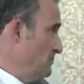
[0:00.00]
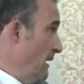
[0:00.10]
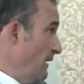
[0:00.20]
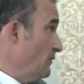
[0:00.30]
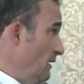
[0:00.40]

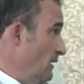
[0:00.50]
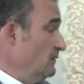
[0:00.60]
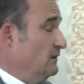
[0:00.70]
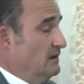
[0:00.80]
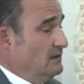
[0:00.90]

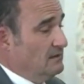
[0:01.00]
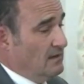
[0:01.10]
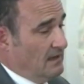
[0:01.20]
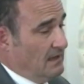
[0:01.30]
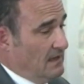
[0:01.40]
background,
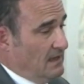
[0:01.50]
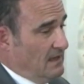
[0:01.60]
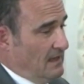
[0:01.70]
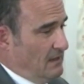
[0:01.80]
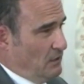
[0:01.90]

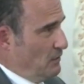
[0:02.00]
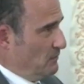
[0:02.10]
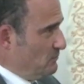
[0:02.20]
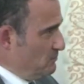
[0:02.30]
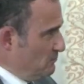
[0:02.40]
and our
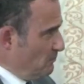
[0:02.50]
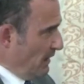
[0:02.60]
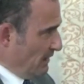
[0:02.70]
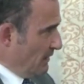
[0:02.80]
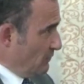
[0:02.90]

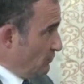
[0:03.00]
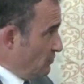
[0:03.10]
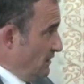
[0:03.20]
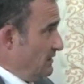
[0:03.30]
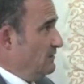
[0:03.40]
bilateral
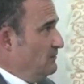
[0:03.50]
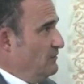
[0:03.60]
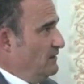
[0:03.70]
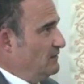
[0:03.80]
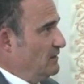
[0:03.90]
trade
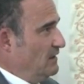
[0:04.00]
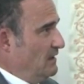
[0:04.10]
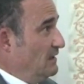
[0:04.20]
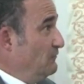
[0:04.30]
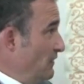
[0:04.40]

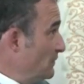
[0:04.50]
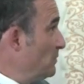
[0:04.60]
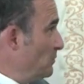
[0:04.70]
investment